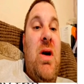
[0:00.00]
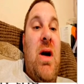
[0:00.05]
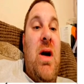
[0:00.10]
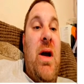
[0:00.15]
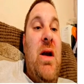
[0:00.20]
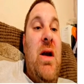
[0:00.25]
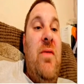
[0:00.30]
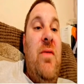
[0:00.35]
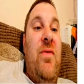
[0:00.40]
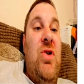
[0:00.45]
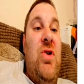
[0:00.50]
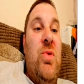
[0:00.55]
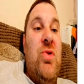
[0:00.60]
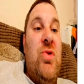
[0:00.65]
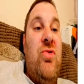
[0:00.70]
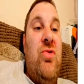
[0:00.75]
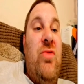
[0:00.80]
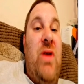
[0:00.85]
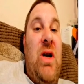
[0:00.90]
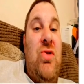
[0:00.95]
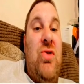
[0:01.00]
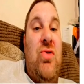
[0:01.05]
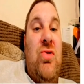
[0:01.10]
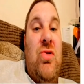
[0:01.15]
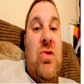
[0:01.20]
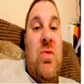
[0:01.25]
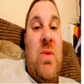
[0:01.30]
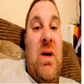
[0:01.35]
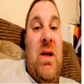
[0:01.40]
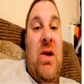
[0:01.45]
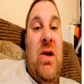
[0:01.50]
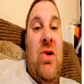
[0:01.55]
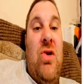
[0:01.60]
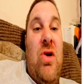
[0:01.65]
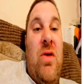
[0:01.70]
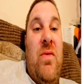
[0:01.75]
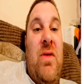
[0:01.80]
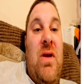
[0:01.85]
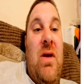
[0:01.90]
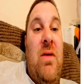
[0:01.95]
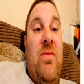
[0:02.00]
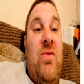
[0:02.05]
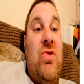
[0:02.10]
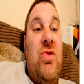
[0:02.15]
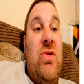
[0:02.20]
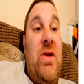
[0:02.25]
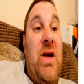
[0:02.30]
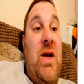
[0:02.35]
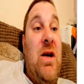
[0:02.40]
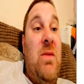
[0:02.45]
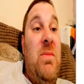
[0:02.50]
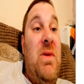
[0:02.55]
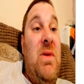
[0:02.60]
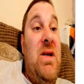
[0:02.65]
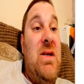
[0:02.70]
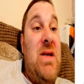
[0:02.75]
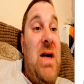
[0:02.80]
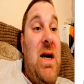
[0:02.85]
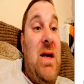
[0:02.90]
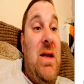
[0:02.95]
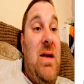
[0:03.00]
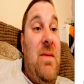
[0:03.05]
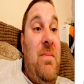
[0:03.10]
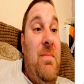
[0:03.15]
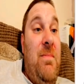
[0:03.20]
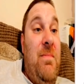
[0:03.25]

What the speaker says: an individual's credentials while ignoring their original argument entirely.